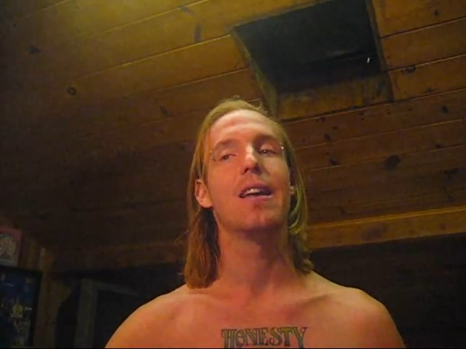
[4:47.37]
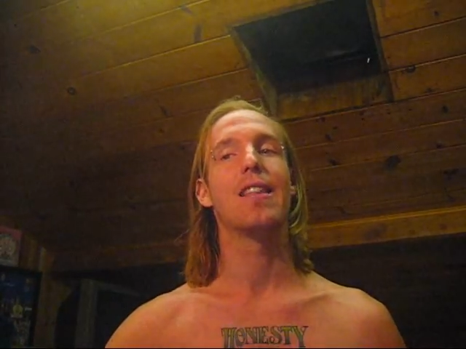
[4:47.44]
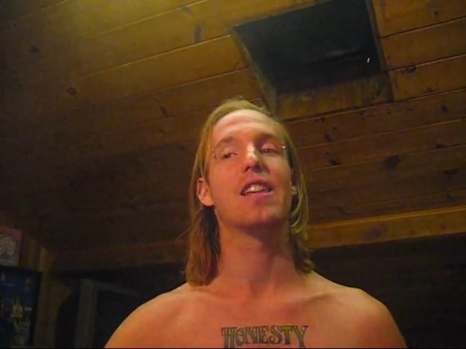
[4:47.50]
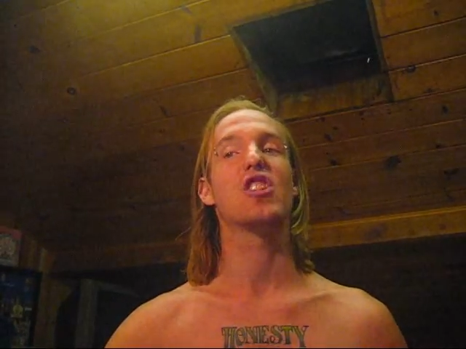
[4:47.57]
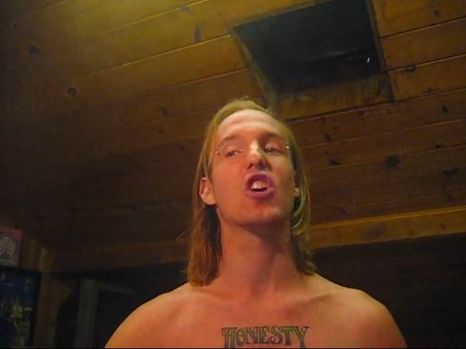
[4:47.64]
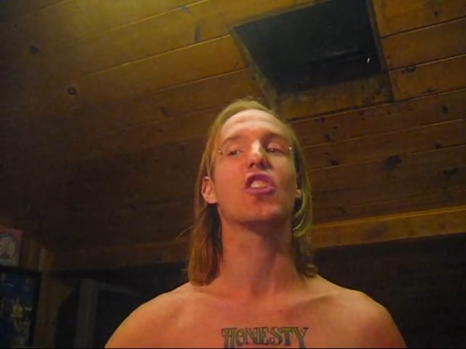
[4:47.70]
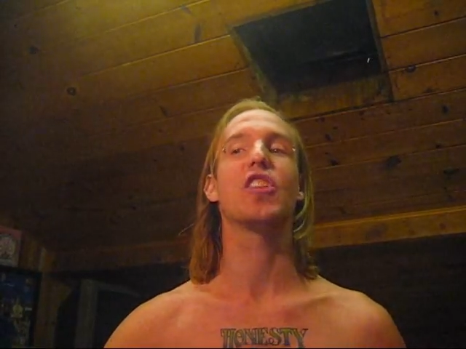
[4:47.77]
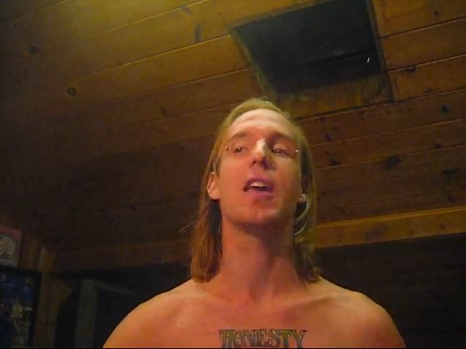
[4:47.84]

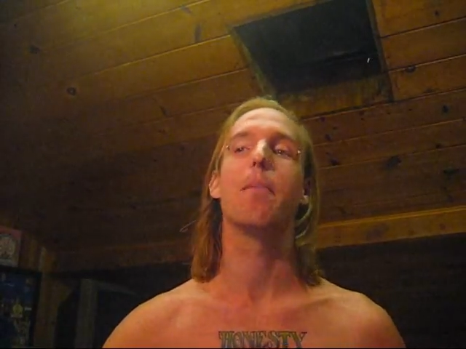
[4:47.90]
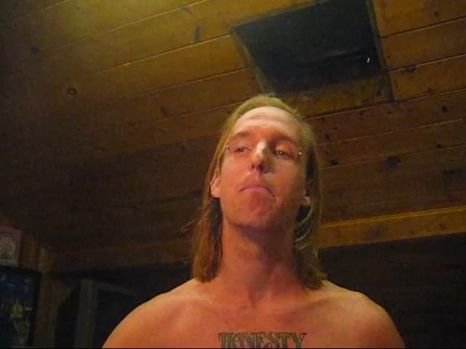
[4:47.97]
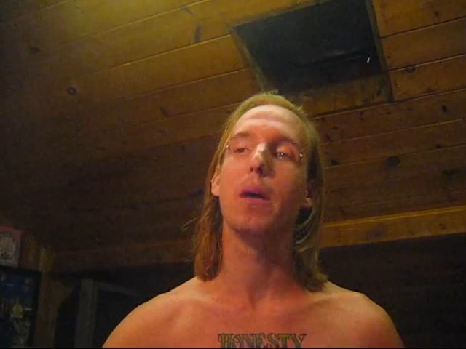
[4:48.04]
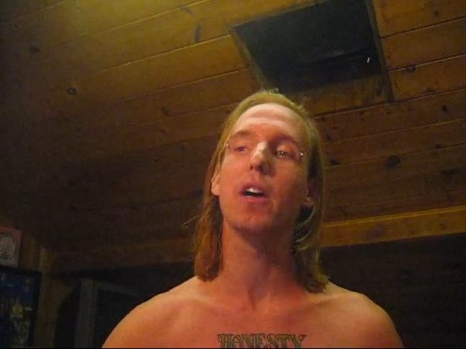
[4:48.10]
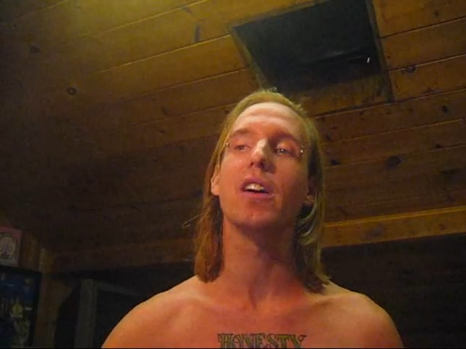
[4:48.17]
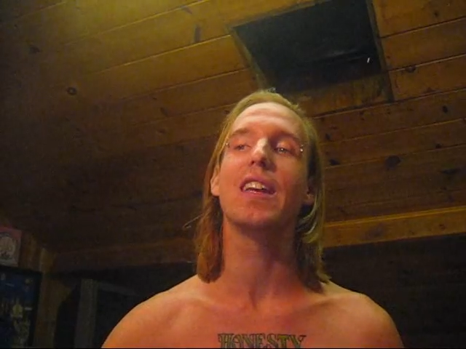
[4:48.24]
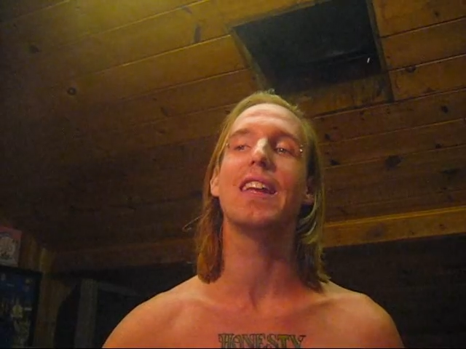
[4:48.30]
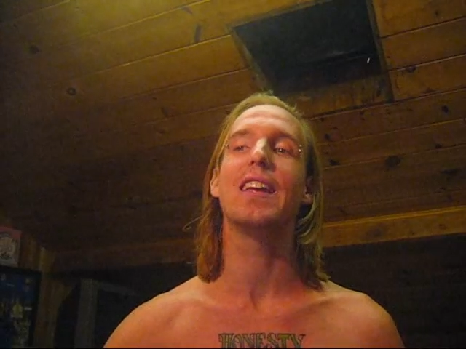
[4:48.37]
that took the
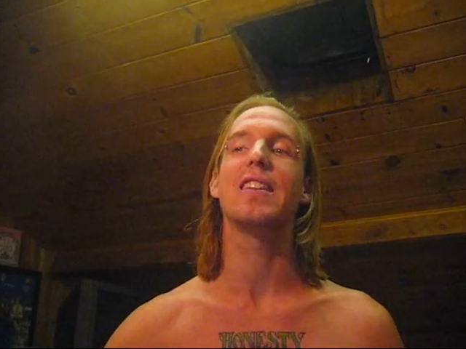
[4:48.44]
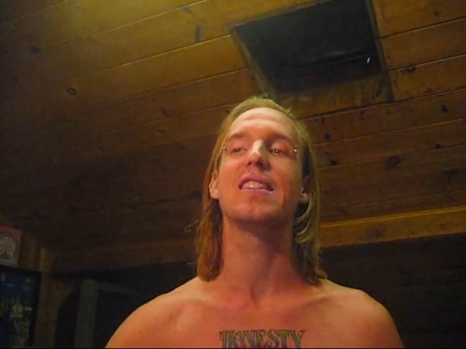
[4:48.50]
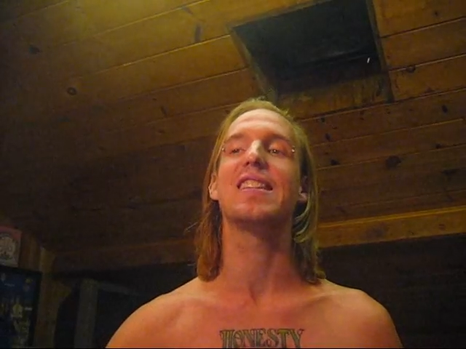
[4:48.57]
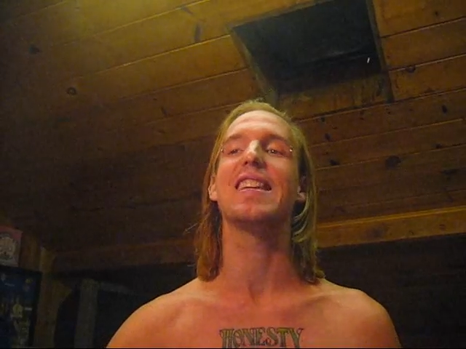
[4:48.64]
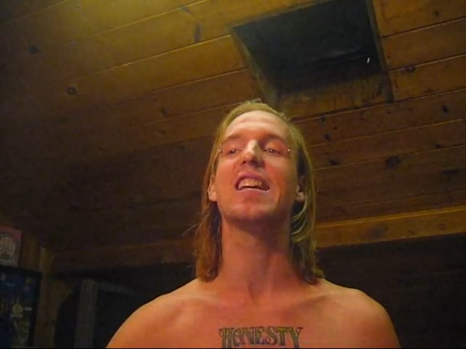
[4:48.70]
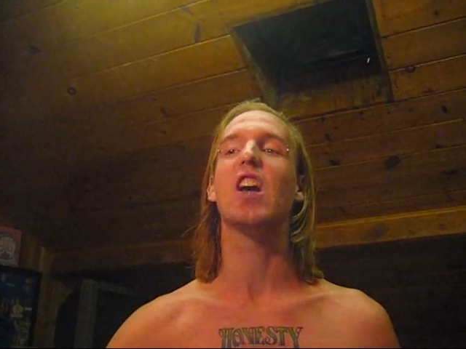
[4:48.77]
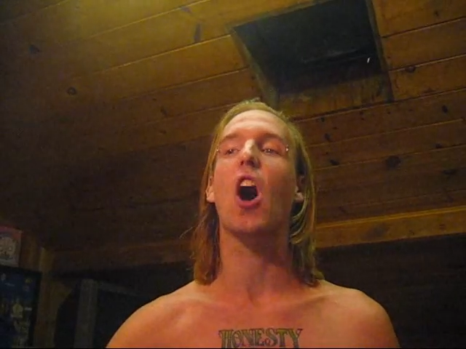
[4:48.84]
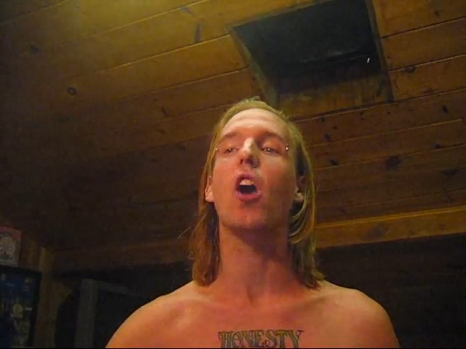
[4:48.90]
ability to
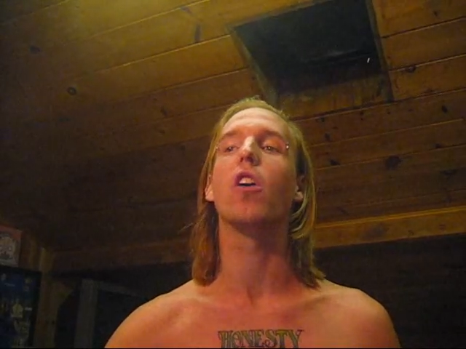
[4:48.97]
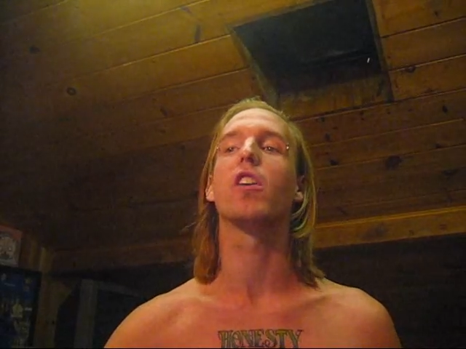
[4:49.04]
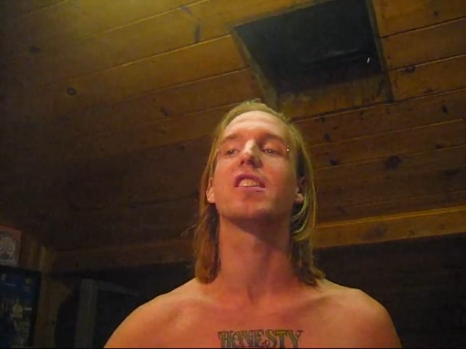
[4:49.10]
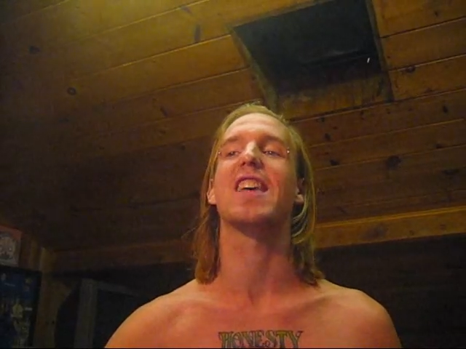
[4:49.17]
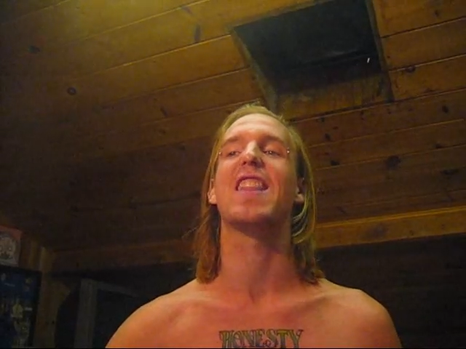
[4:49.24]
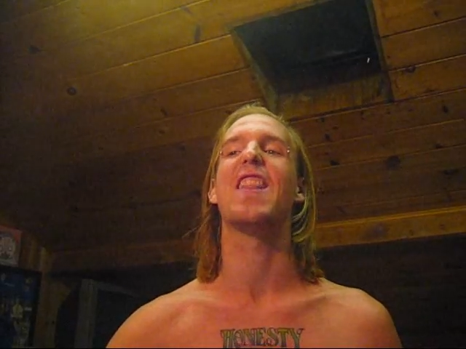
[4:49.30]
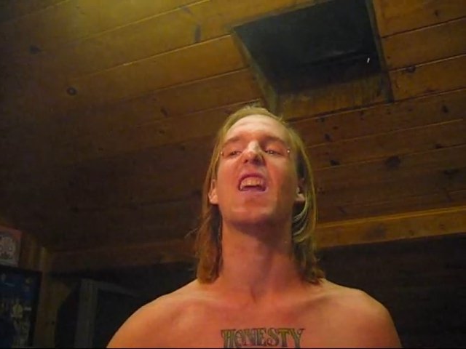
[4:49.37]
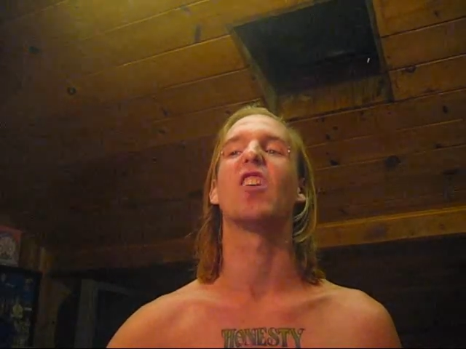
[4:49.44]
see
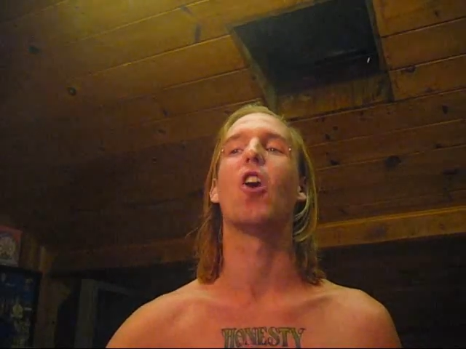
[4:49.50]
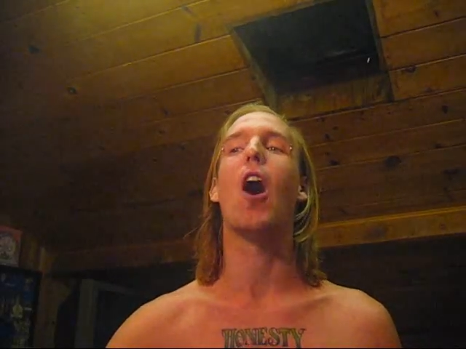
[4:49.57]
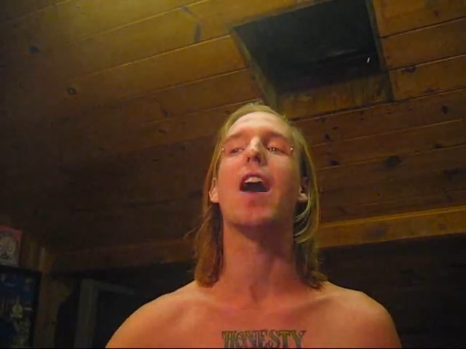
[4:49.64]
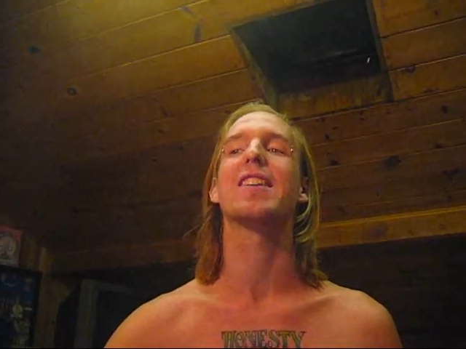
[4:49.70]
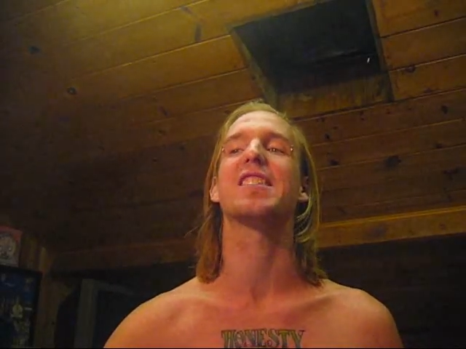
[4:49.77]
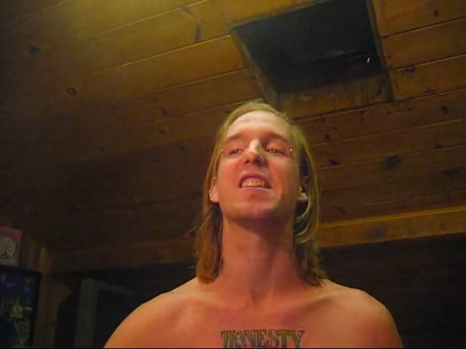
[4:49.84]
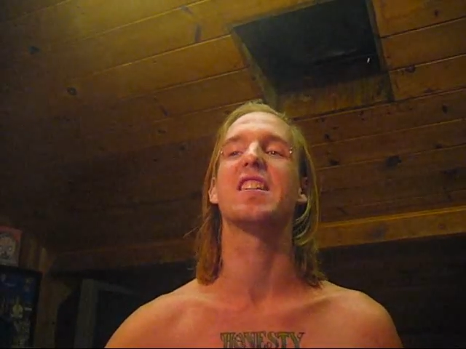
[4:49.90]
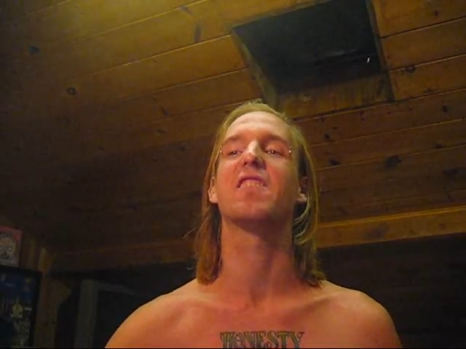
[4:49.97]
colors and then
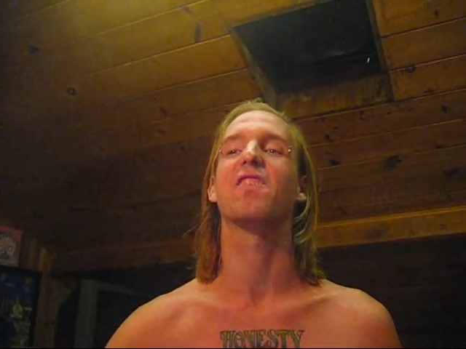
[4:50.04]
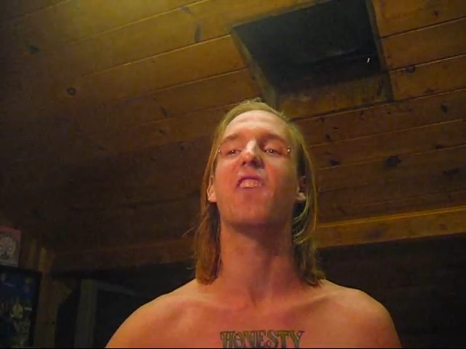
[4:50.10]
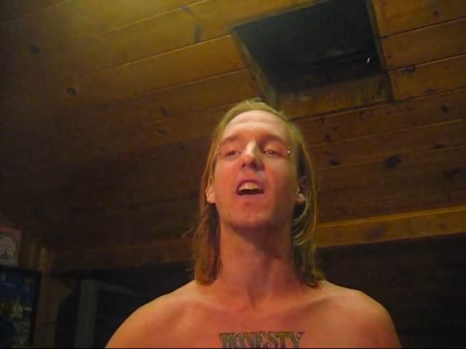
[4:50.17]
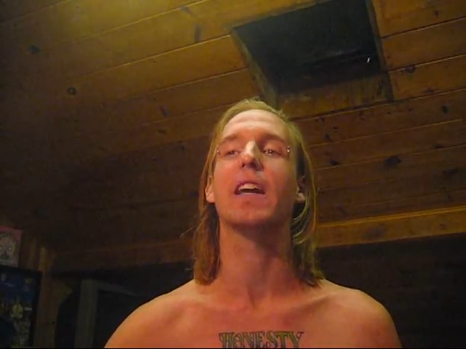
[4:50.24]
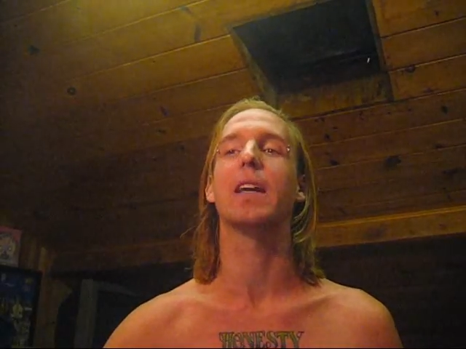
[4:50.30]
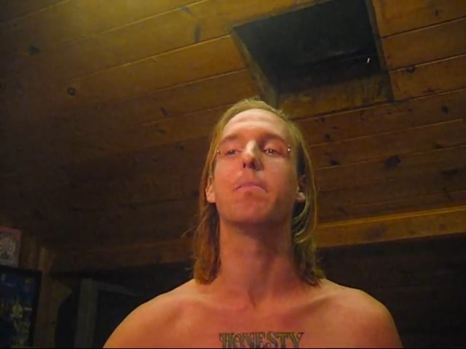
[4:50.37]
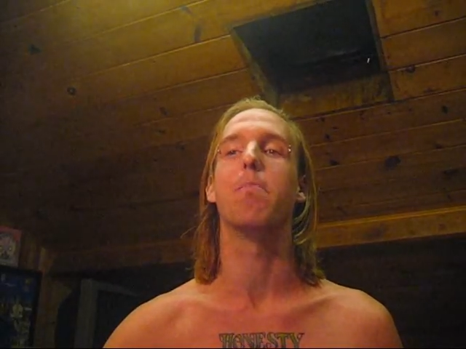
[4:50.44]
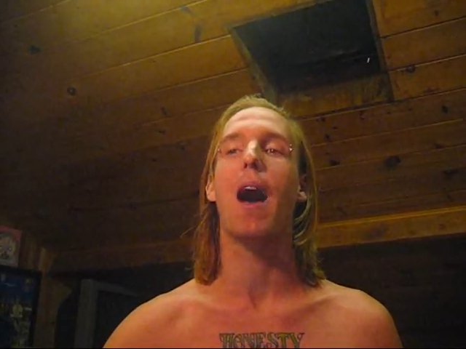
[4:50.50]
lost his
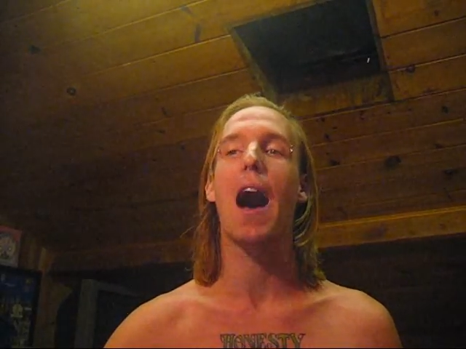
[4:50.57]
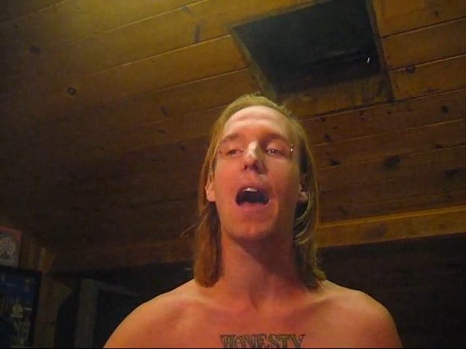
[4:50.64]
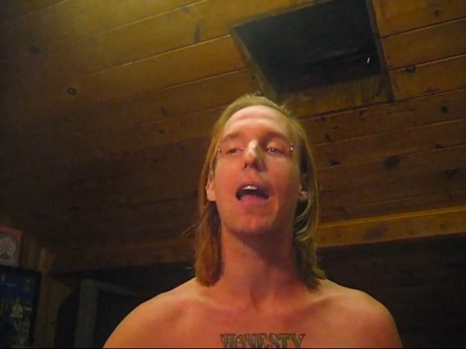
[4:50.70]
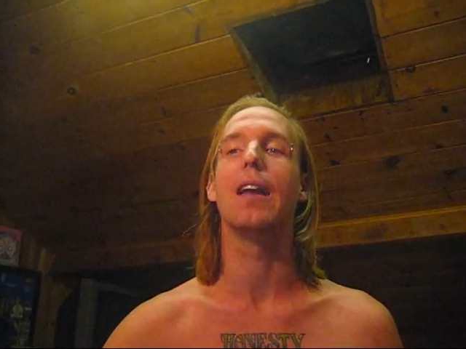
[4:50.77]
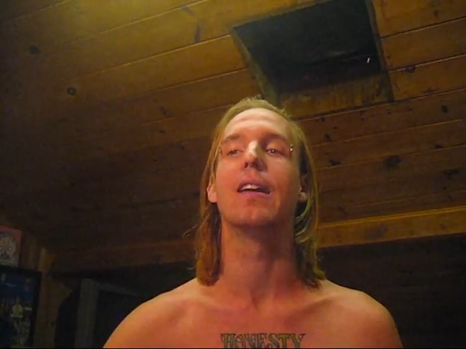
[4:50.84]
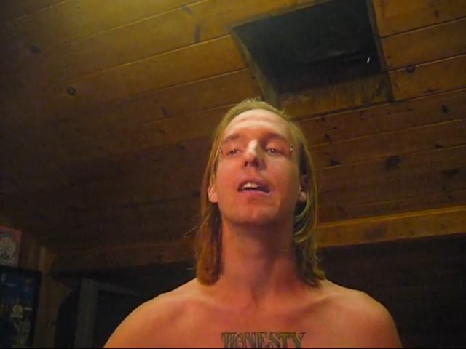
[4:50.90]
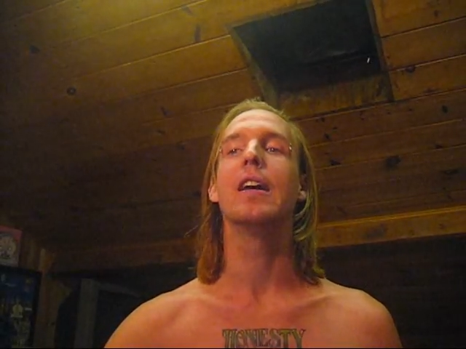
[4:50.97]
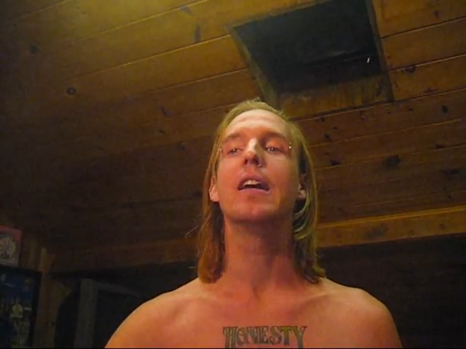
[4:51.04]
fucking
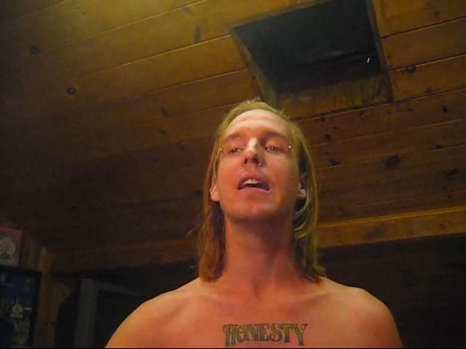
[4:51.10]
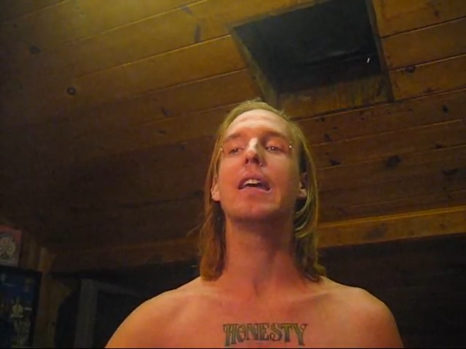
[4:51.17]
mind.